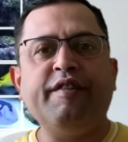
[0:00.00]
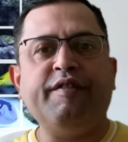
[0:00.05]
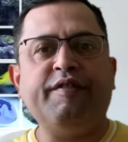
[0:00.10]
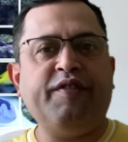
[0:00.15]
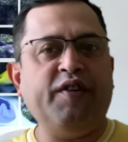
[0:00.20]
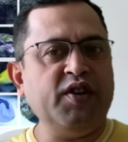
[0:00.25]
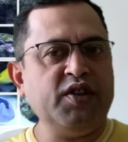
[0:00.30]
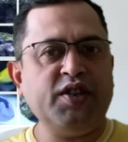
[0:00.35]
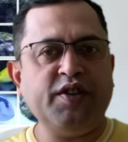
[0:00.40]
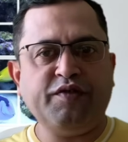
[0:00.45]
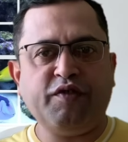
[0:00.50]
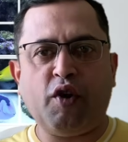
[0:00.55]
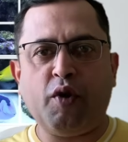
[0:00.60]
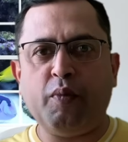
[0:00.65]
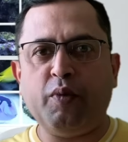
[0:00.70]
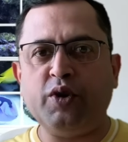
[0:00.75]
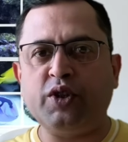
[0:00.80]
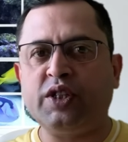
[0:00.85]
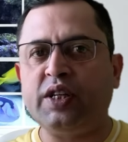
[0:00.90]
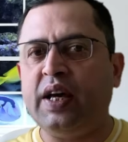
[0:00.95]
First and
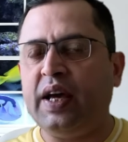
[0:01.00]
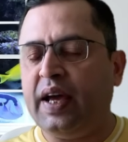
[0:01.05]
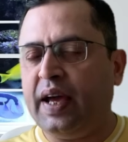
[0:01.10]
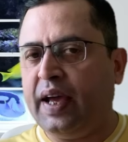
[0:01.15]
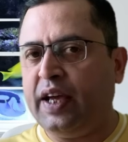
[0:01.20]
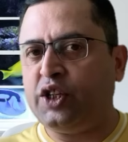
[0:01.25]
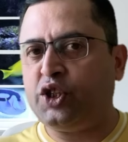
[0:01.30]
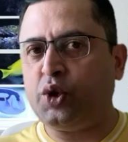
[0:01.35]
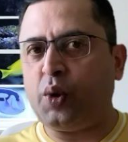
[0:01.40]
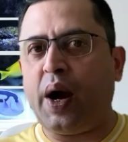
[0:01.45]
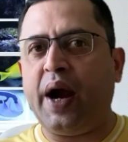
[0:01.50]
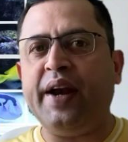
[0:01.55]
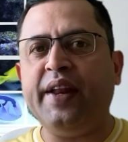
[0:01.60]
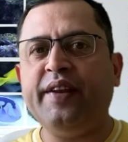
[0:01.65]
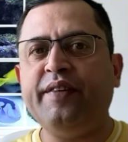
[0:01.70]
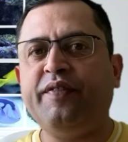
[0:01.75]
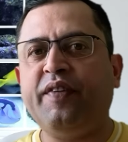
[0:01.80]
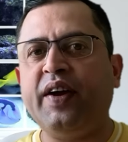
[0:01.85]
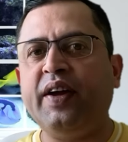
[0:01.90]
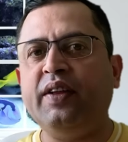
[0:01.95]
foremost is to
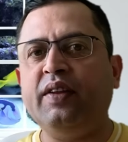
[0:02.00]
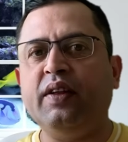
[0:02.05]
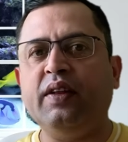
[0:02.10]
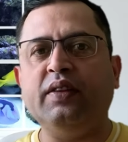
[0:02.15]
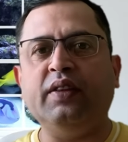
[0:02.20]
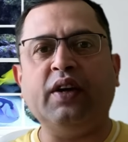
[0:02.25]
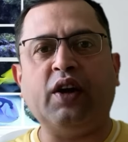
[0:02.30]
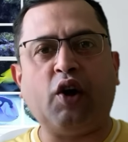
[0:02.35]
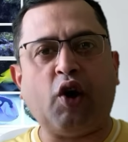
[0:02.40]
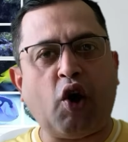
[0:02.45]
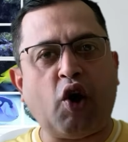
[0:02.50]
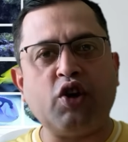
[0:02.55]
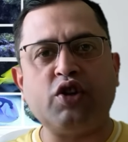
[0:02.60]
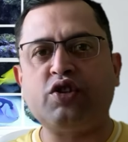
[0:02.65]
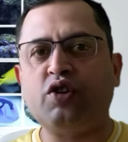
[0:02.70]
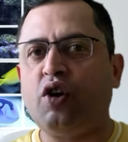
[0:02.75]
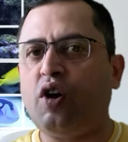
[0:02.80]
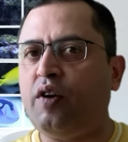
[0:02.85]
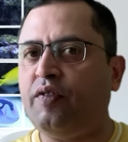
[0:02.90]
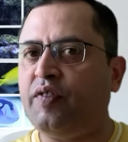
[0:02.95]
identify the
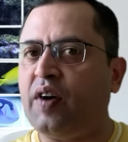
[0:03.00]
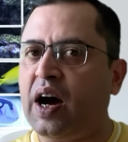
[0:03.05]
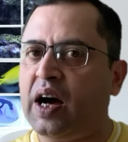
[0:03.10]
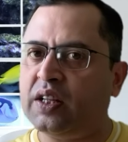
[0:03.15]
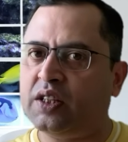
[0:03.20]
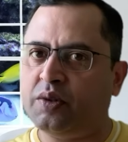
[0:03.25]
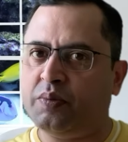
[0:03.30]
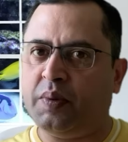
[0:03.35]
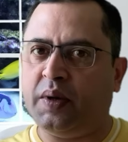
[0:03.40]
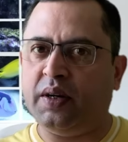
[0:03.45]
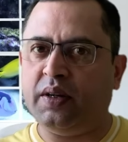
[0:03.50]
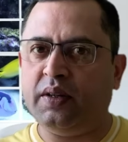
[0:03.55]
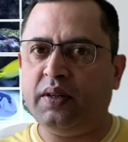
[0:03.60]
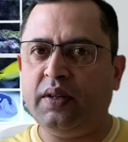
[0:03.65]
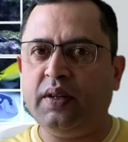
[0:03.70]
cause of asthma.